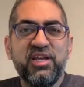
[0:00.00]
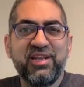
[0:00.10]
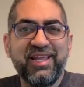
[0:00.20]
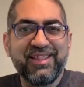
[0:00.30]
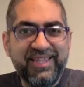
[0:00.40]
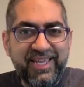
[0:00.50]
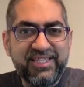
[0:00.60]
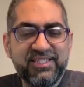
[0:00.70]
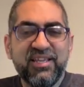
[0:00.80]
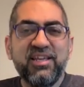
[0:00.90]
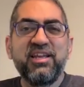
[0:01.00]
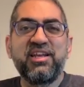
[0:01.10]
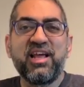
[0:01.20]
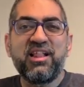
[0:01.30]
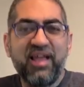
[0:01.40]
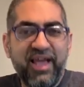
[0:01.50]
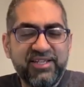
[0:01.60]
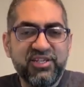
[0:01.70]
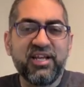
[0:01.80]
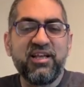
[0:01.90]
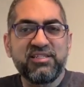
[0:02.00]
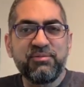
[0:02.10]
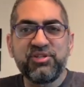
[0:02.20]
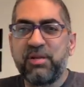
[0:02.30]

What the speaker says: You're going to get leads, you're going to get clients, you're going to get customers,